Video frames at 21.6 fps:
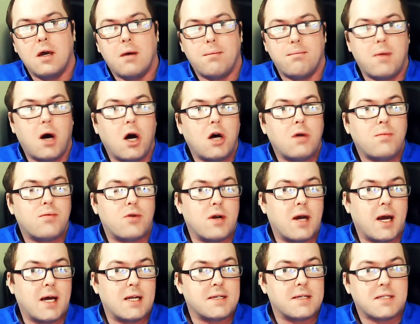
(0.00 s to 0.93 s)
Marlboro
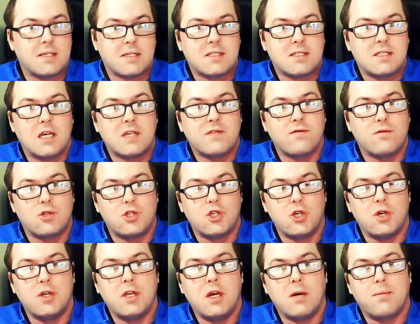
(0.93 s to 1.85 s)
had a successful
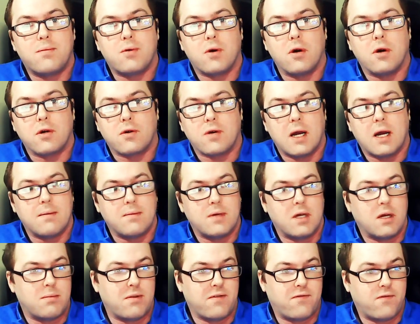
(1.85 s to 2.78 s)
junior program
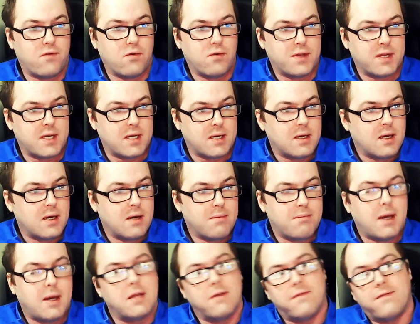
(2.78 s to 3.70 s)
before the
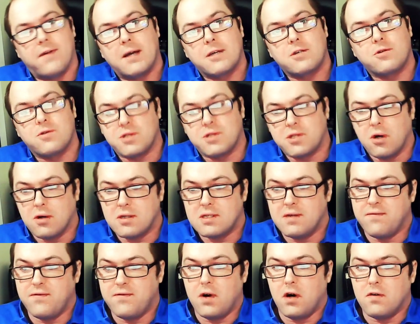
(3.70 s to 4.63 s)
manufacturers got
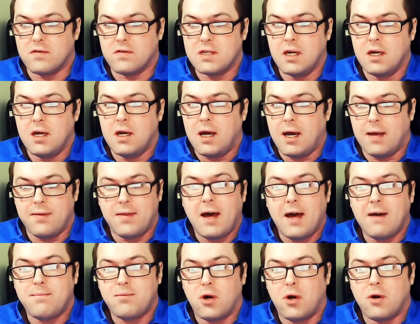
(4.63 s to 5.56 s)
involved, and
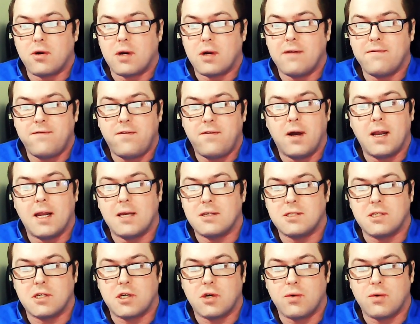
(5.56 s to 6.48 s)
that program financed
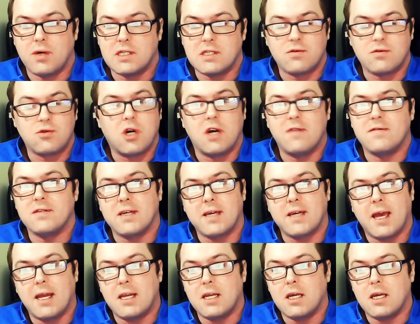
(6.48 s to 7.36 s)
the careers of drivers like Eddie